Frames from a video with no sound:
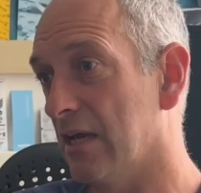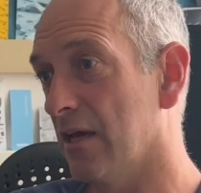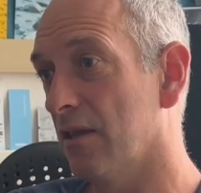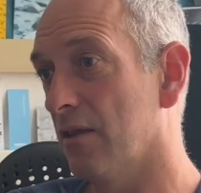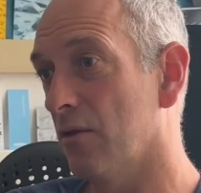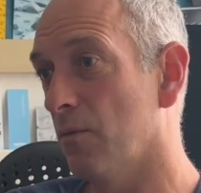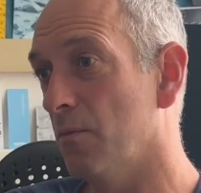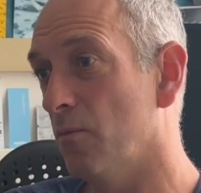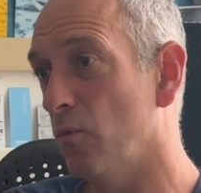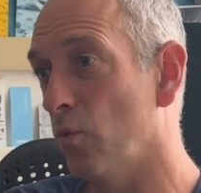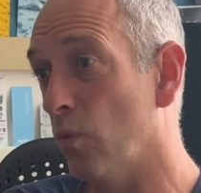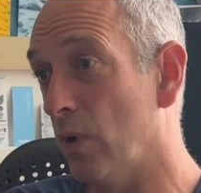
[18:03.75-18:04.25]
at
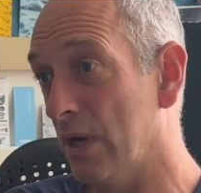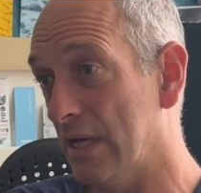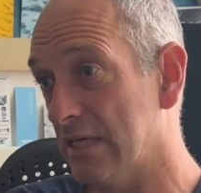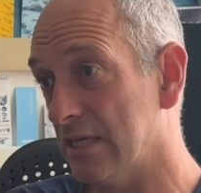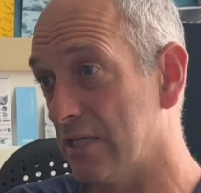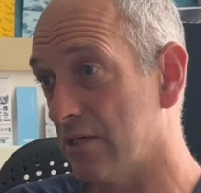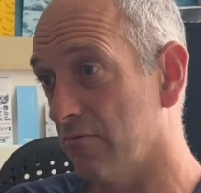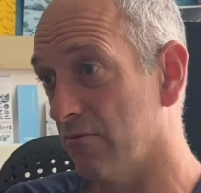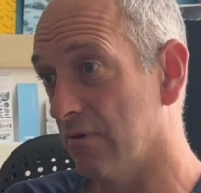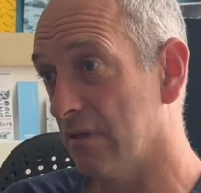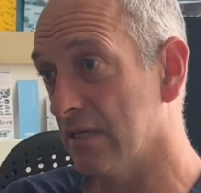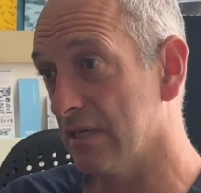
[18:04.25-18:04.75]
the
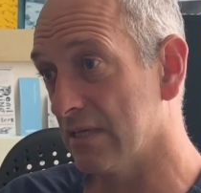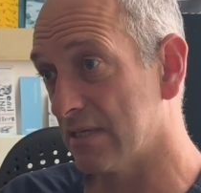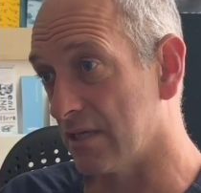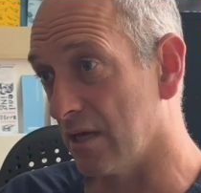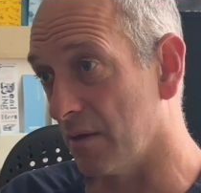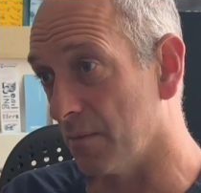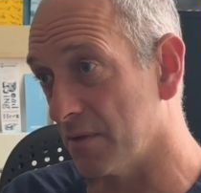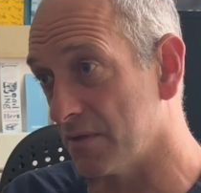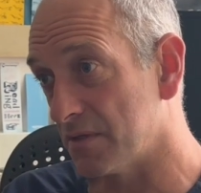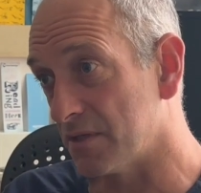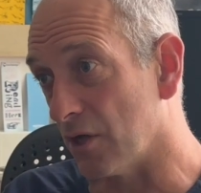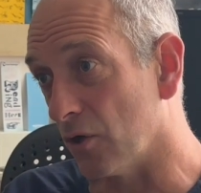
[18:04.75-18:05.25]
winter and the
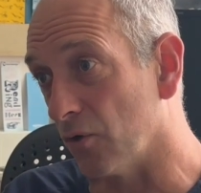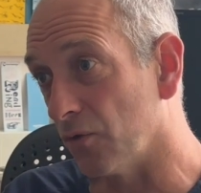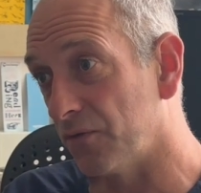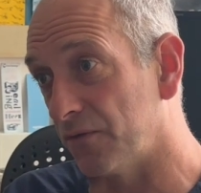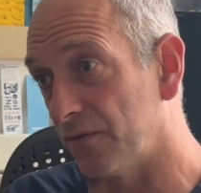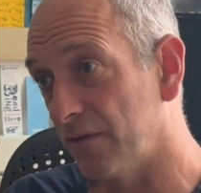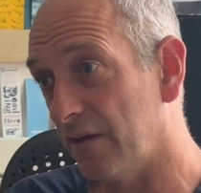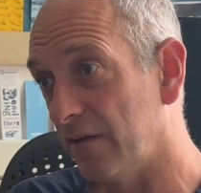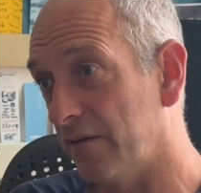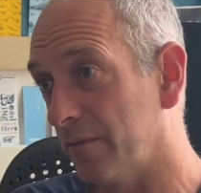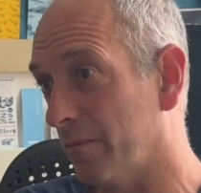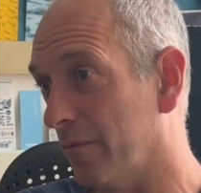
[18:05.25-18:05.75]
summer
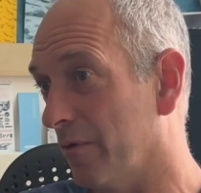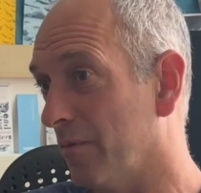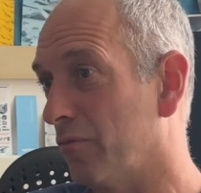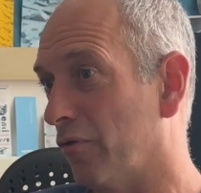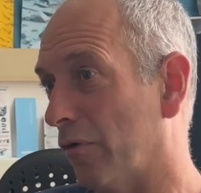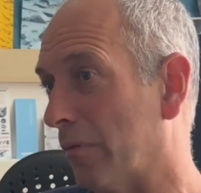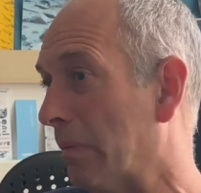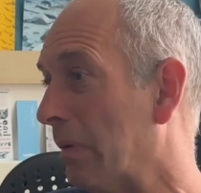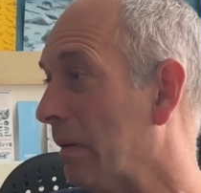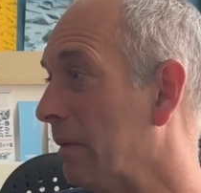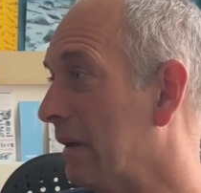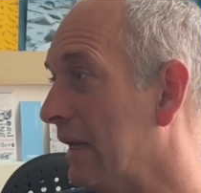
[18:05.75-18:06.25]
solstice, but
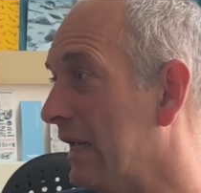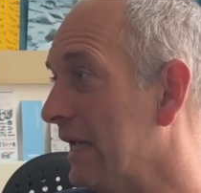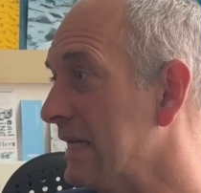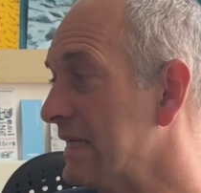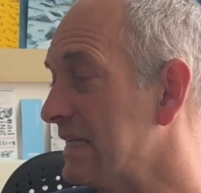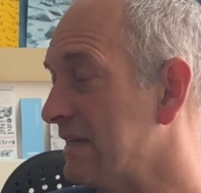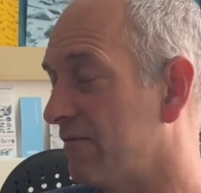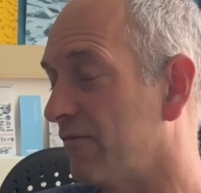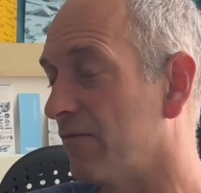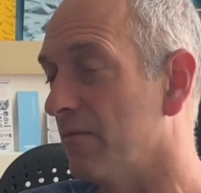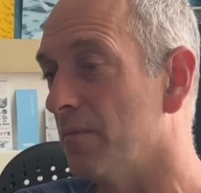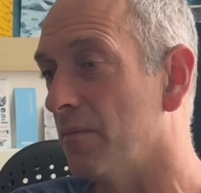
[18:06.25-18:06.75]
probably
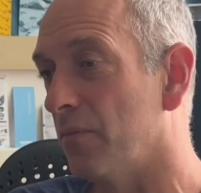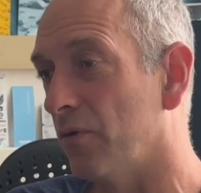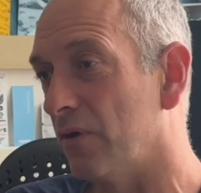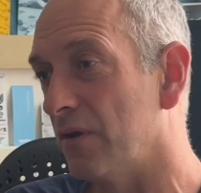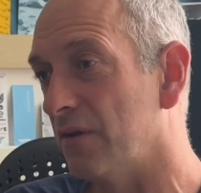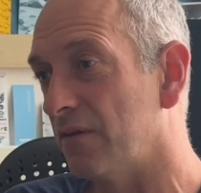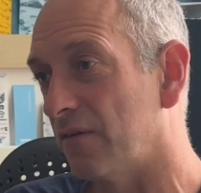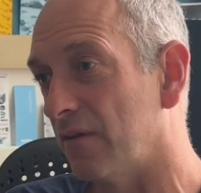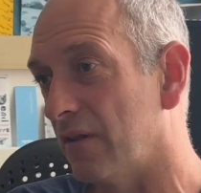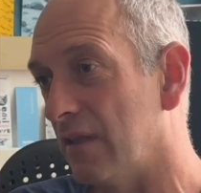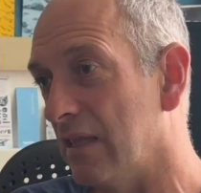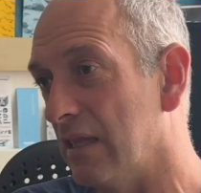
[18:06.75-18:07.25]
at different
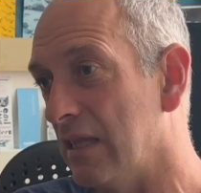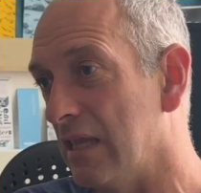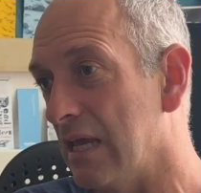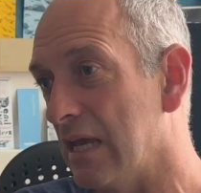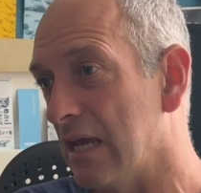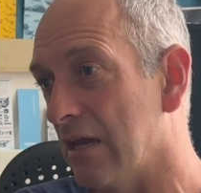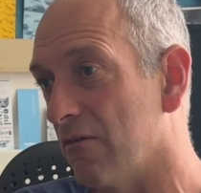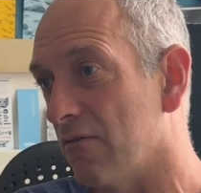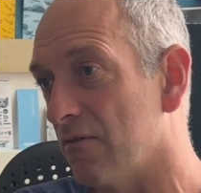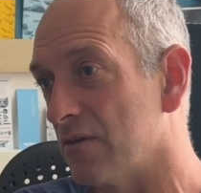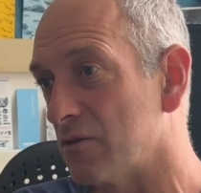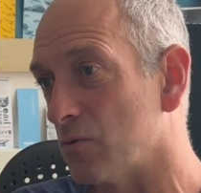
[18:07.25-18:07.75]
points in the
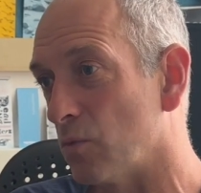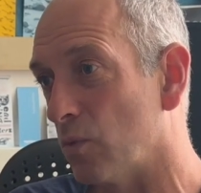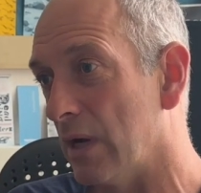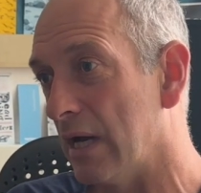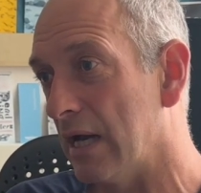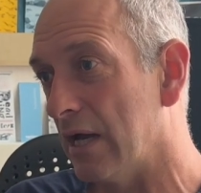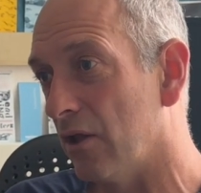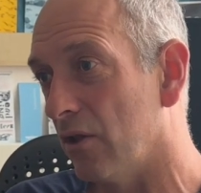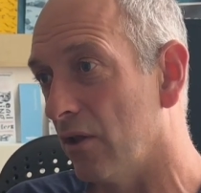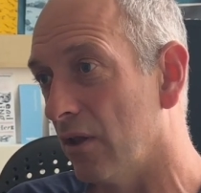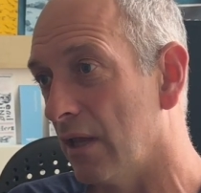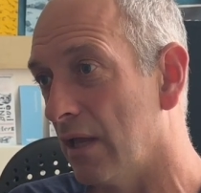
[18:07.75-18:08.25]
year as
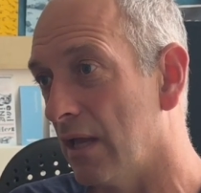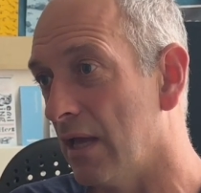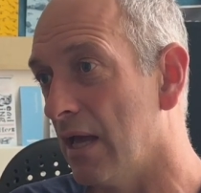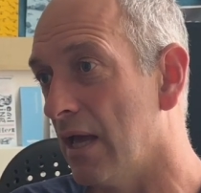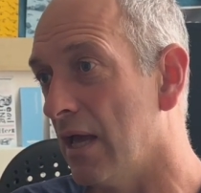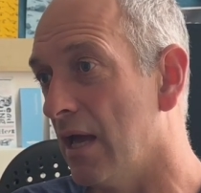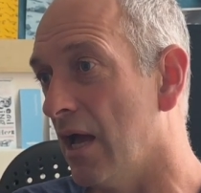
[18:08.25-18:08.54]
well.